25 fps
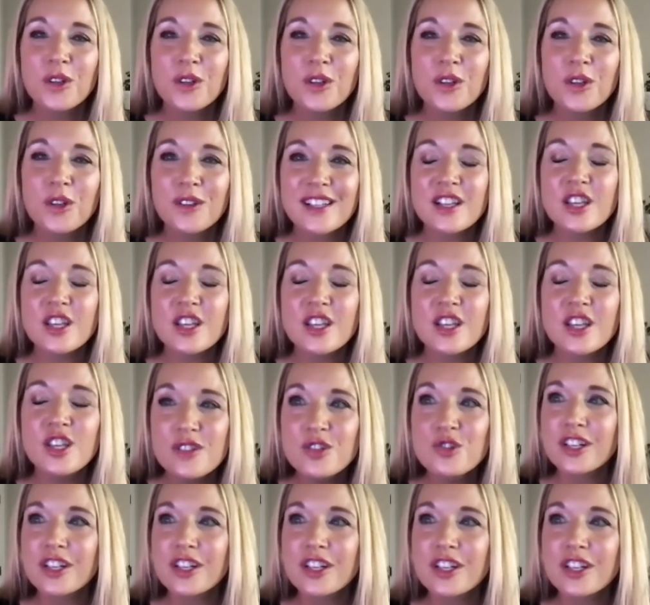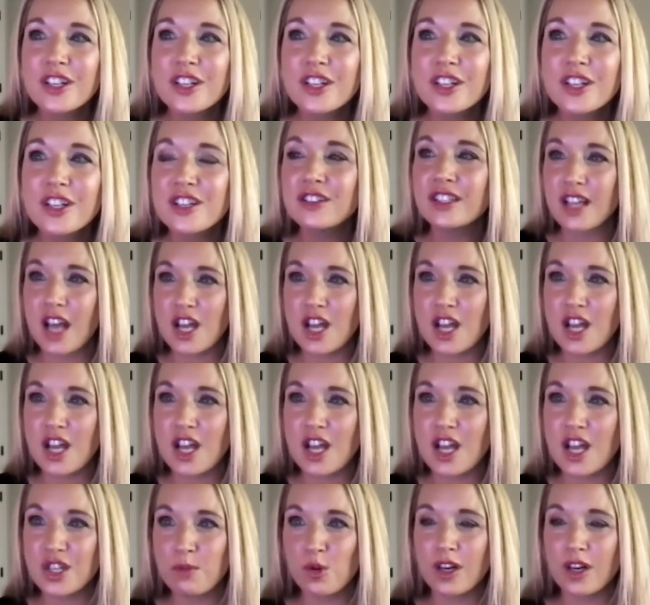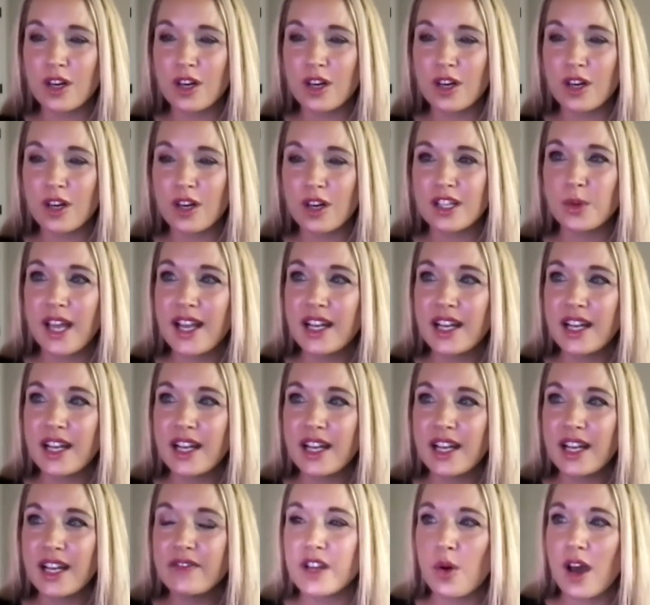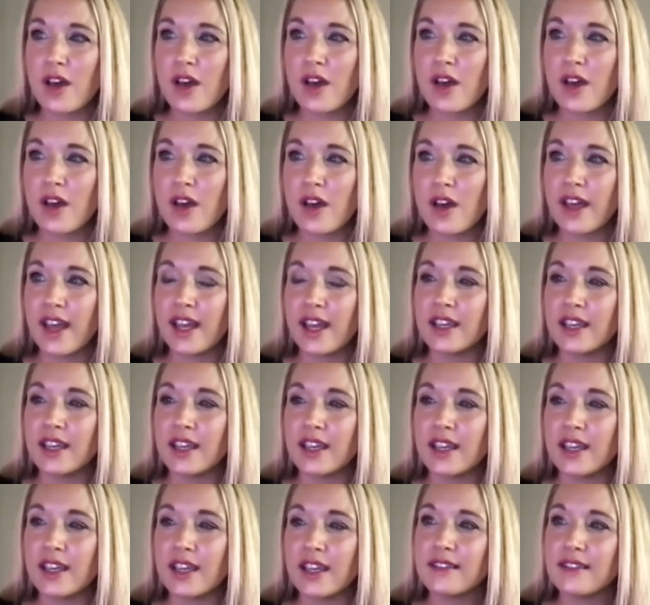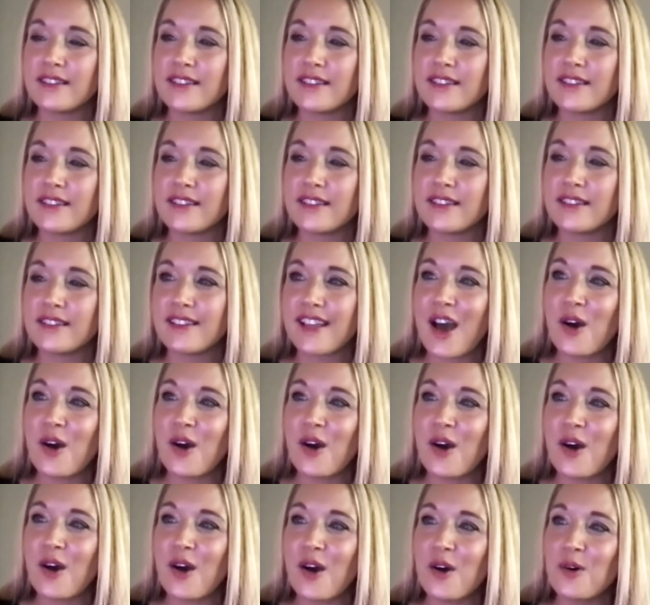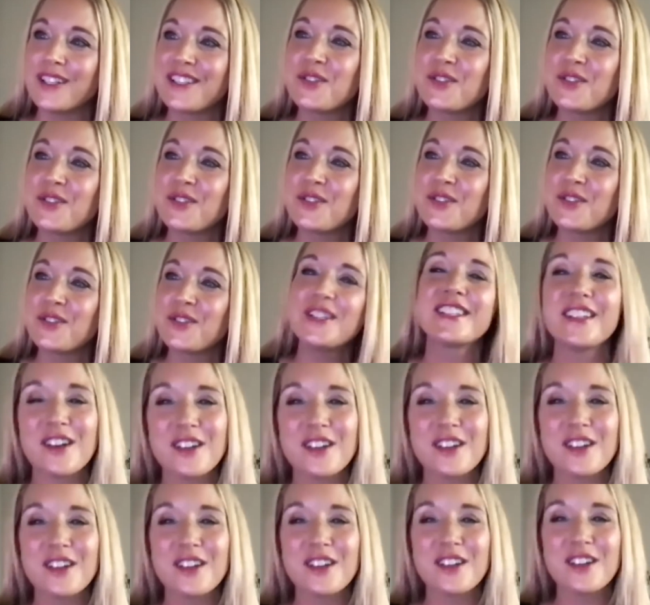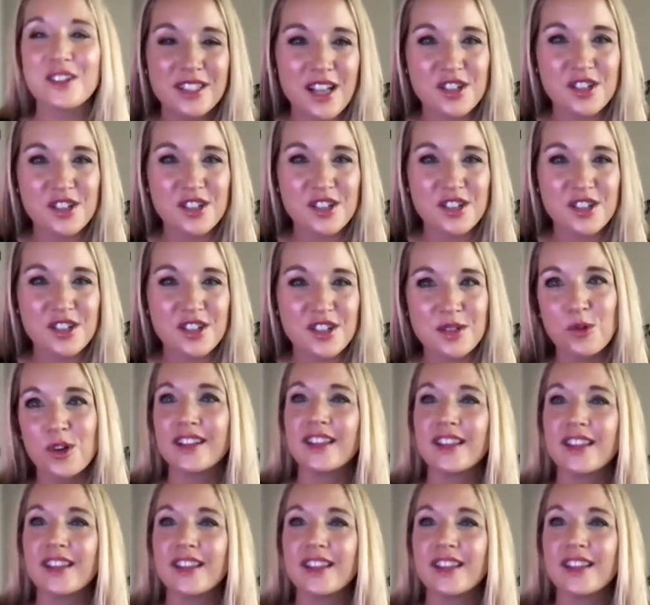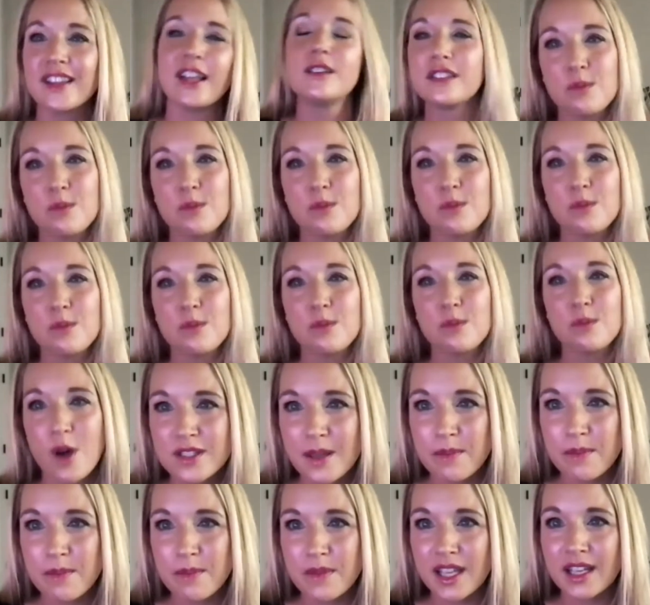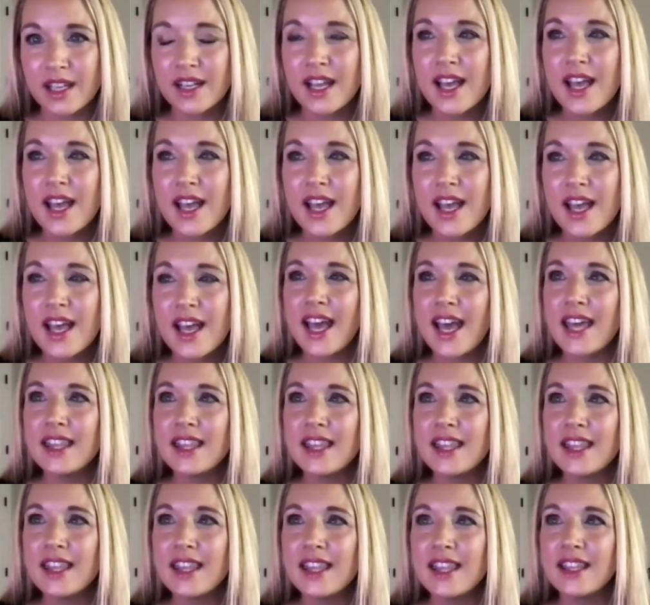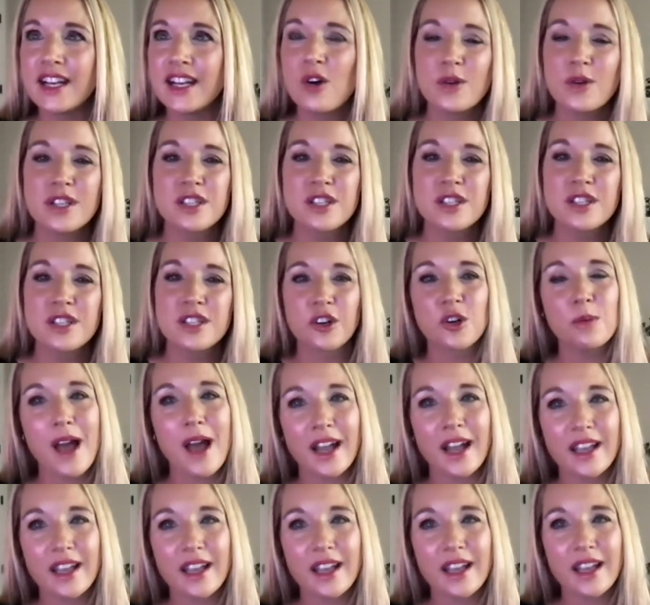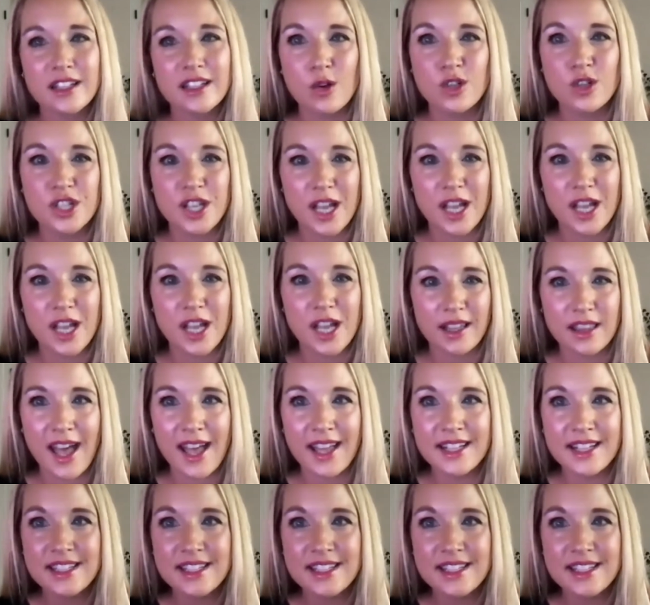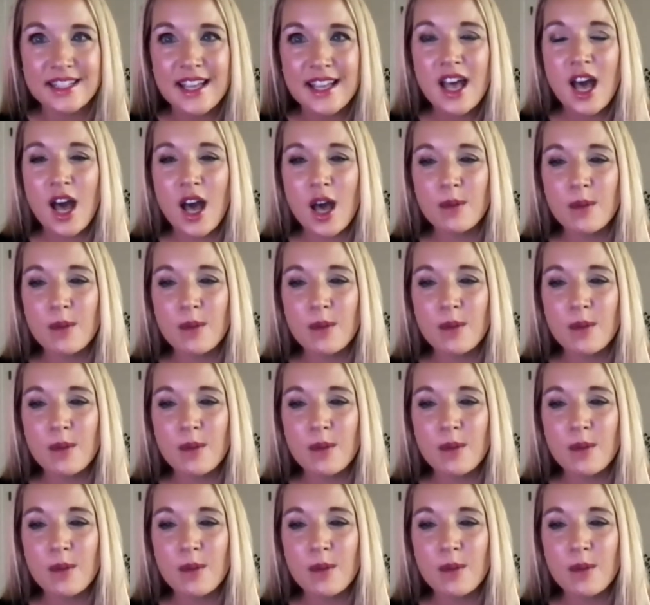Well, using traditional discussion boards, we kind of know how students get onto a discussion board. They'll post something and then they don't always circle back to go check that.